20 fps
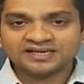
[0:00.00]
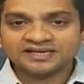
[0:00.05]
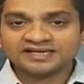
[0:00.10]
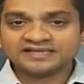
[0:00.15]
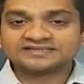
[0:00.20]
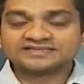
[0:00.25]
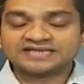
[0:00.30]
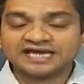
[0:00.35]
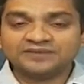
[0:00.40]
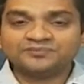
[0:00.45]

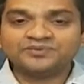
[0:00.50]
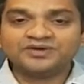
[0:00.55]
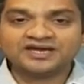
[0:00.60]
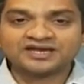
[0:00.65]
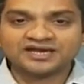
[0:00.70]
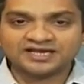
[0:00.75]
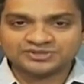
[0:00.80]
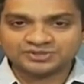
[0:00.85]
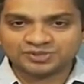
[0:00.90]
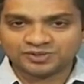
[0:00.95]
it can be a
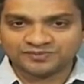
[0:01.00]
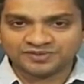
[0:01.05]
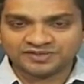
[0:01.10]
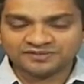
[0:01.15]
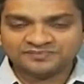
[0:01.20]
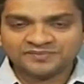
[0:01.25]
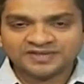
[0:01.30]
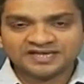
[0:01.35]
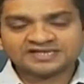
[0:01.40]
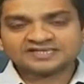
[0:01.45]

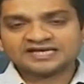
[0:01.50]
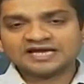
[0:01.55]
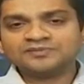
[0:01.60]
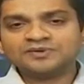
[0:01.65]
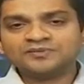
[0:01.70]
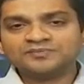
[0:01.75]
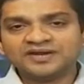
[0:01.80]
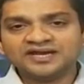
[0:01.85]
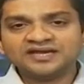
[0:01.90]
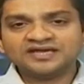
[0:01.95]
rhizobium, it can be
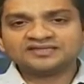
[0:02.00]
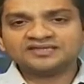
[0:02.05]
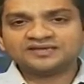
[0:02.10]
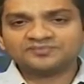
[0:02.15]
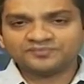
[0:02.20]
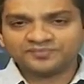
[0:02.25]
many other